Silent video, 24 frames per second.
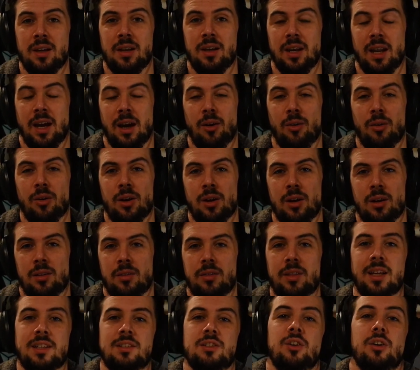Now,
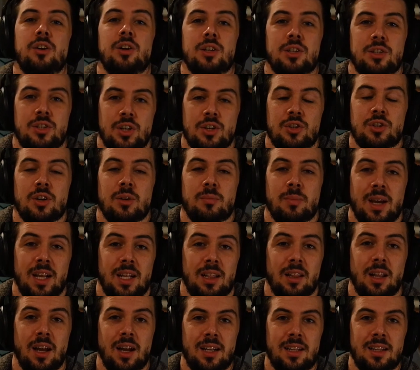that's not a decision to
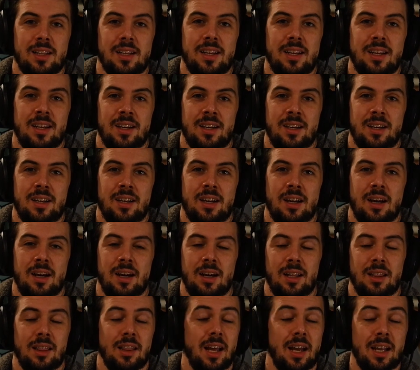make likely,
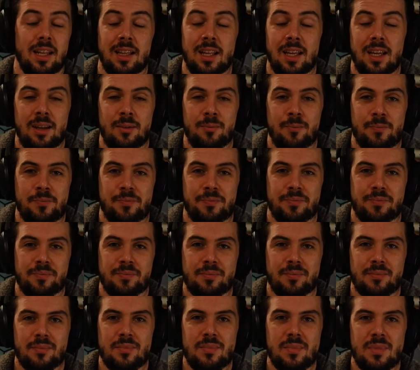Uh, lightly,
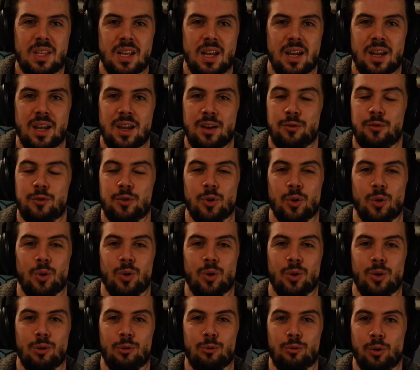if
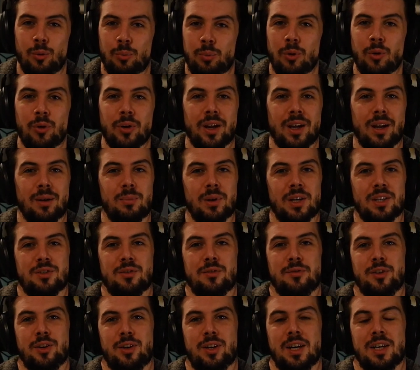you're reporting a bunch
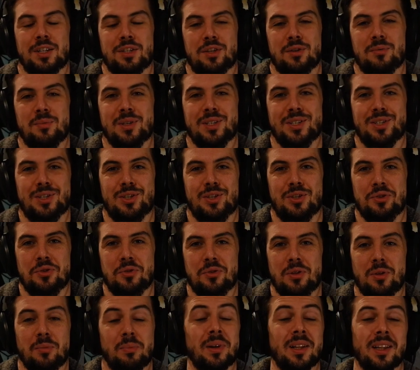of your customers
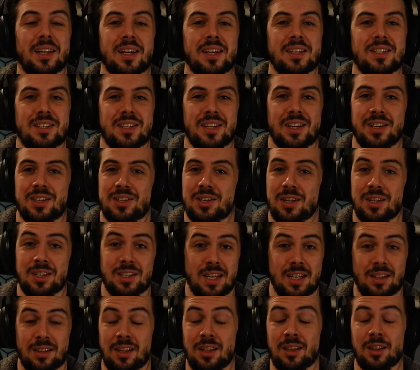to the police and it turns
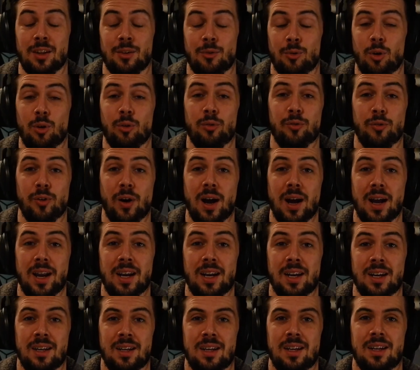out that they're all
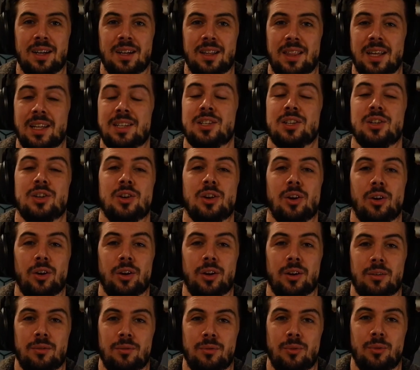fine, that's not
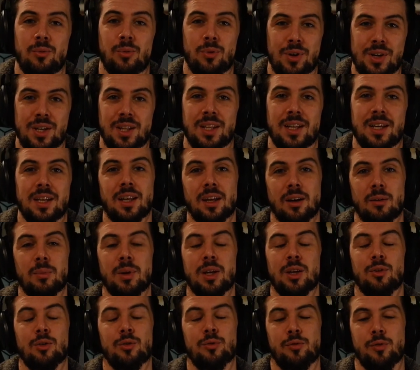really going to
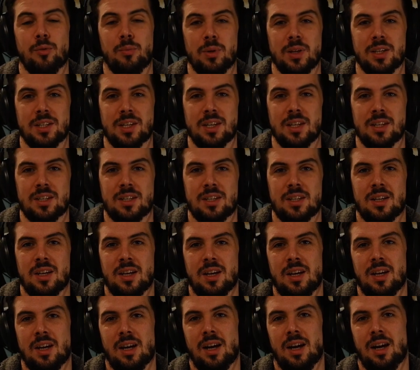be good for business.
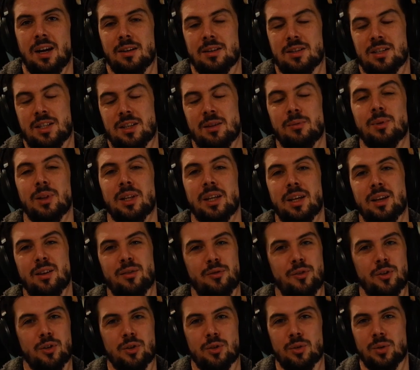Uh, similarly,
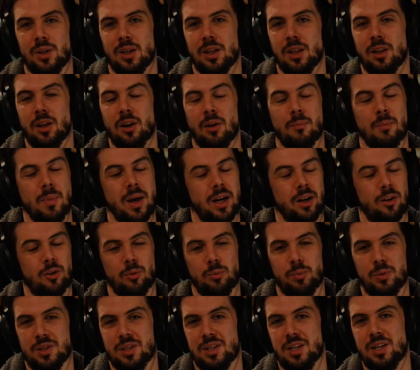if you're doing a lot of medical
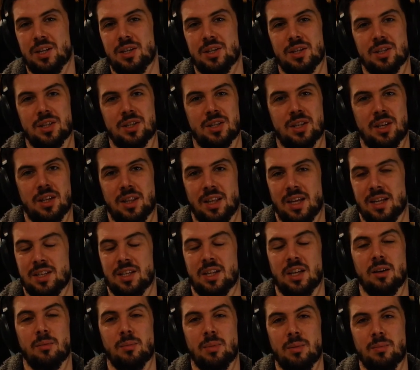procedures, that's
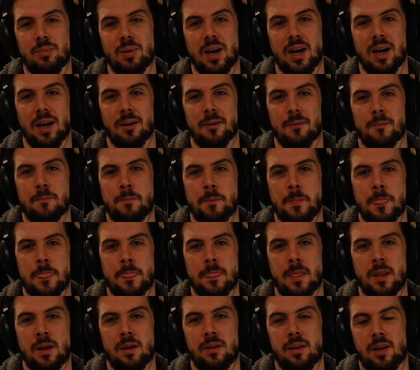going to be bad.
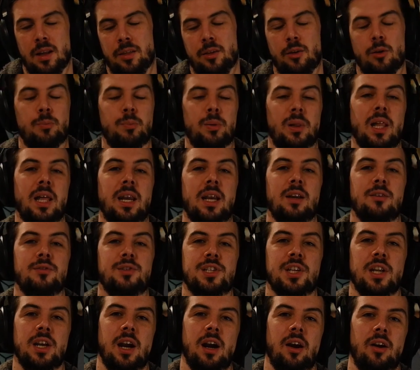Now, there are plenty of
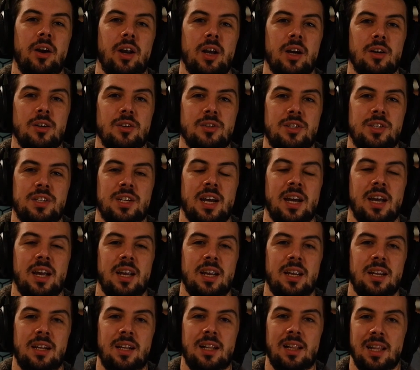scenarios,
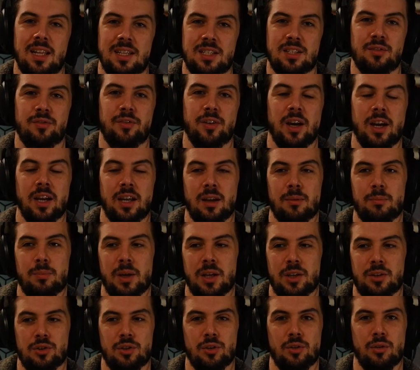say, classifying a
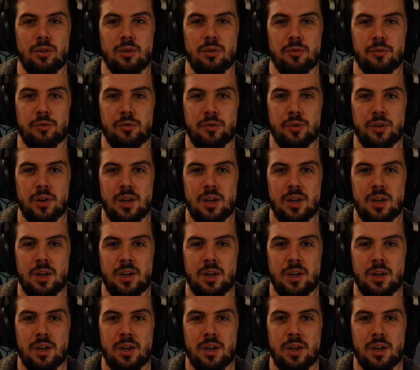picture of